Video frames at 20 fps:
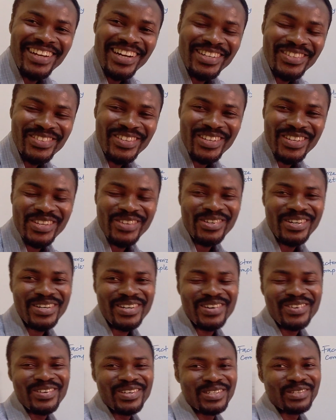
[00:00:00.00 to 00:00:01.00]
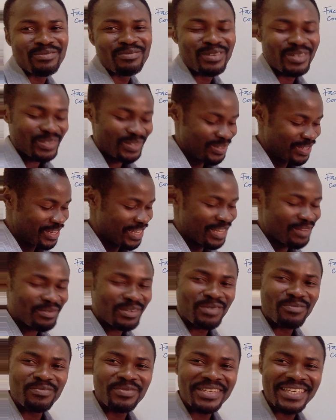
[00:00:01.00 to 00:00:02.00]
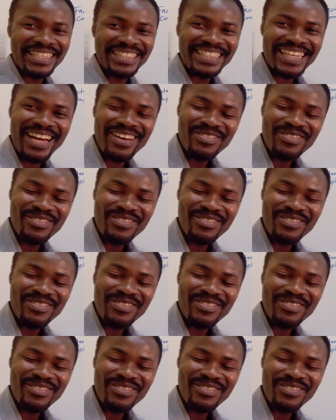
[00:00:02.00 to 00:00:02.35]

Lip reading: Everyone, you're welcome once more to MEPH.